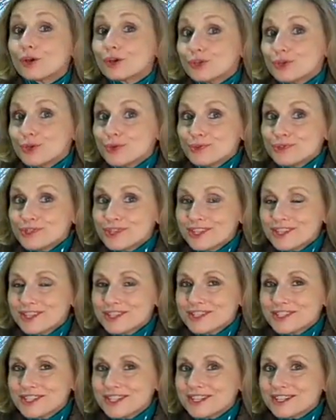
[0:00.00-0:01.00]
using the
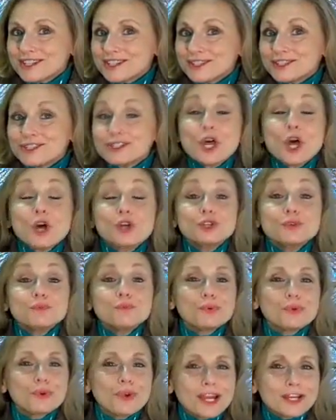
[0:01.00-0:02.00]
seeds to
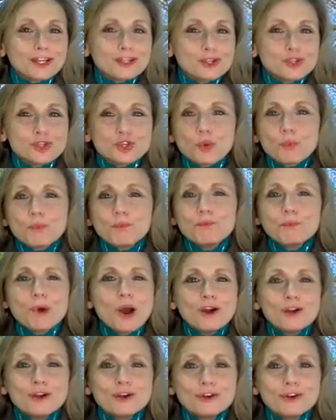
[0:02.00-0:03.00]
practice your
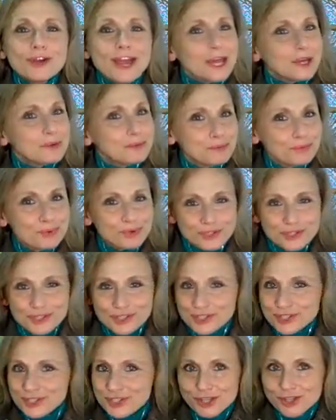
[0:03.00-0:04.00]
pucker and
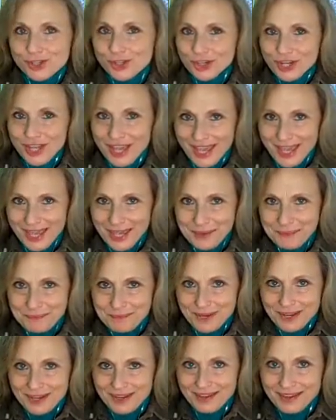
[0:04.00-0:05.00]
precision aim?